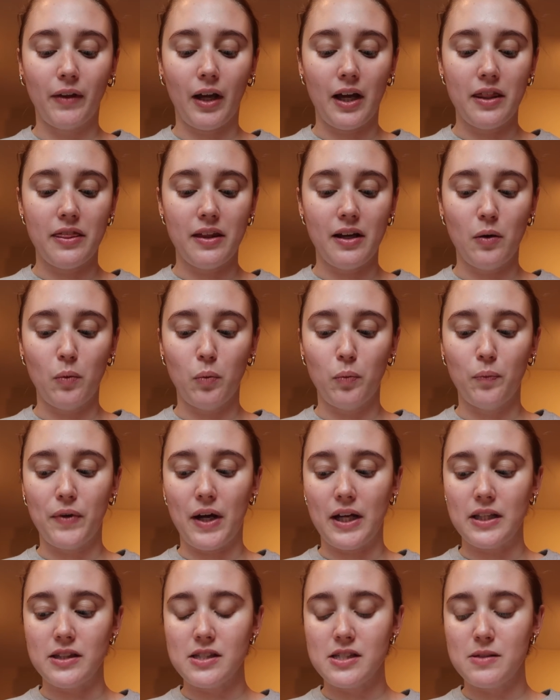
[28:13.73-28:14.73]
I think
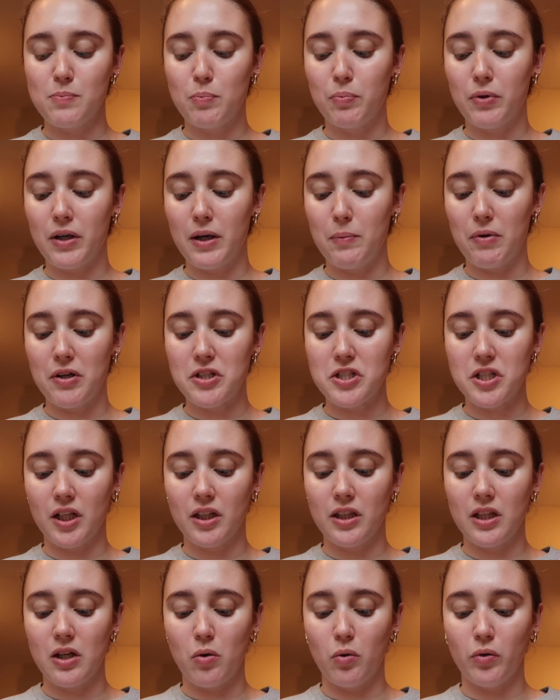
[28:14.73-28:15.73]
that's pretty much
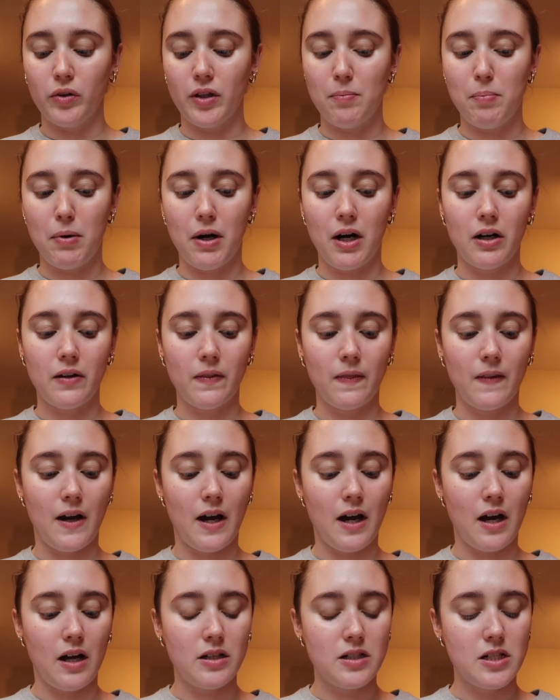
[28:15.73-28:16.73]
like the only part
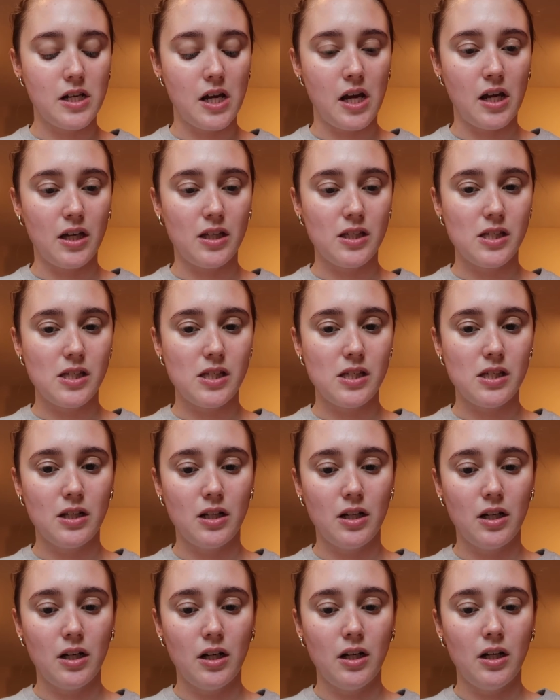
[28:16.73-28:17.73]
that takes
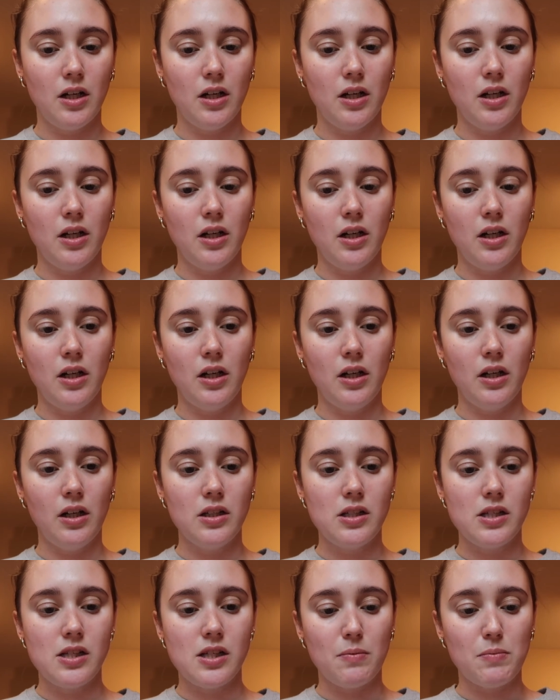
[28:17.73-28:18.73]

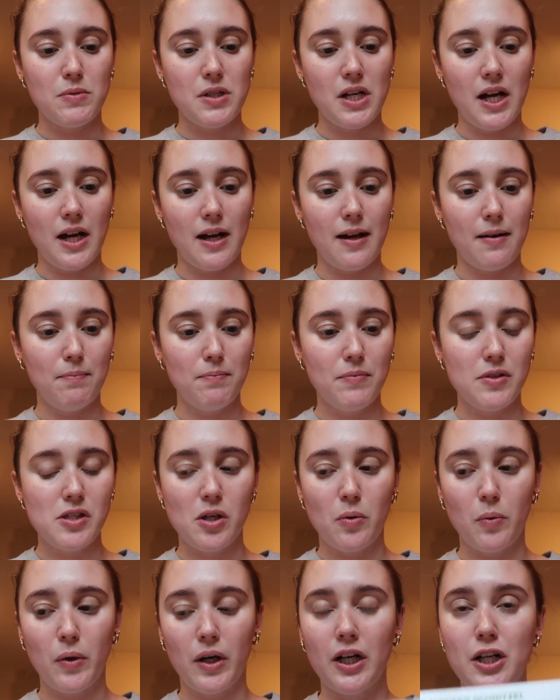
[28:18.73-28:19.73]
some time.
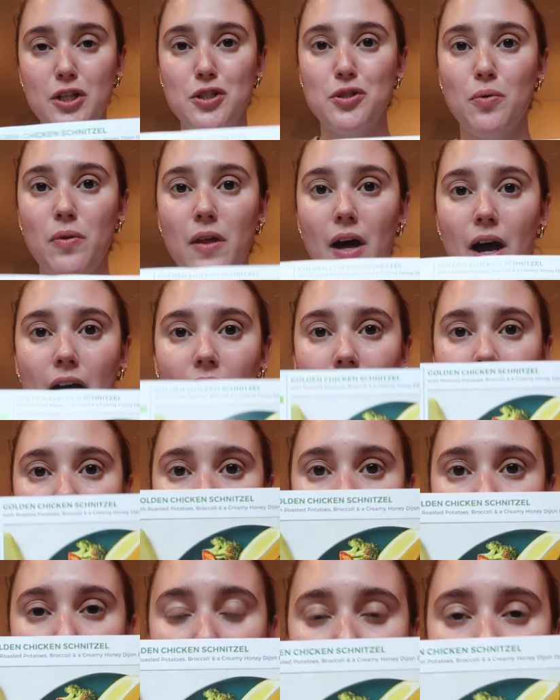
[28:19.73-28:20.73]
So we're gonna do that, and
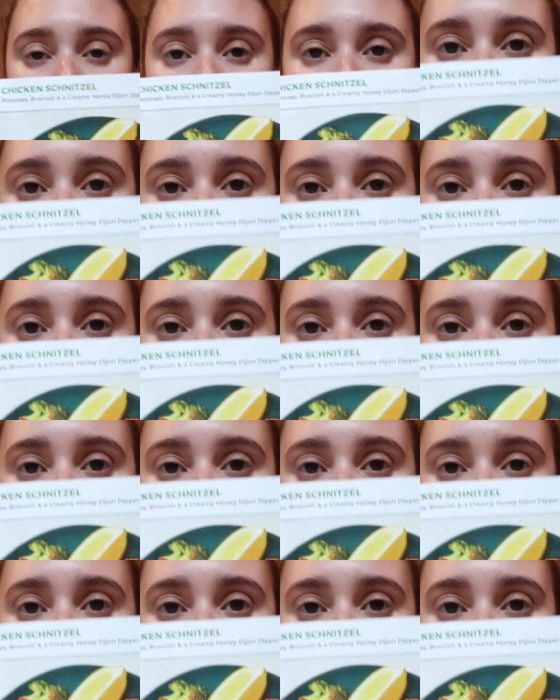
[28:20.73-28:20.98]
I will show